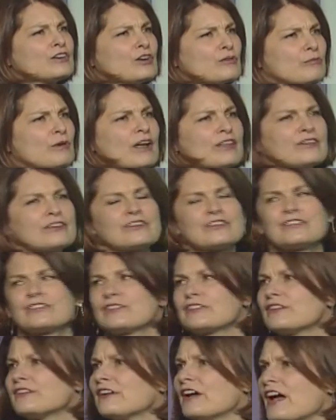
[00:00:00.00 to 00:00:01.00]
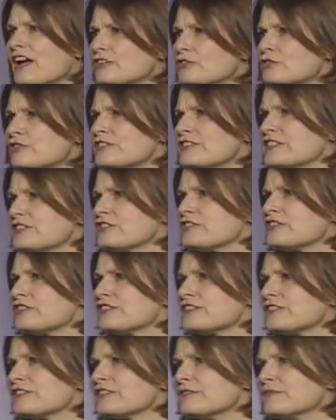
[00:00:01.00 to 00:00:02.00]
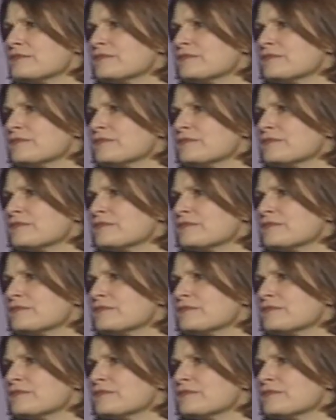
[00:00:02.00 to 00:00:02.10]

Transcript: your brothers and your sisters,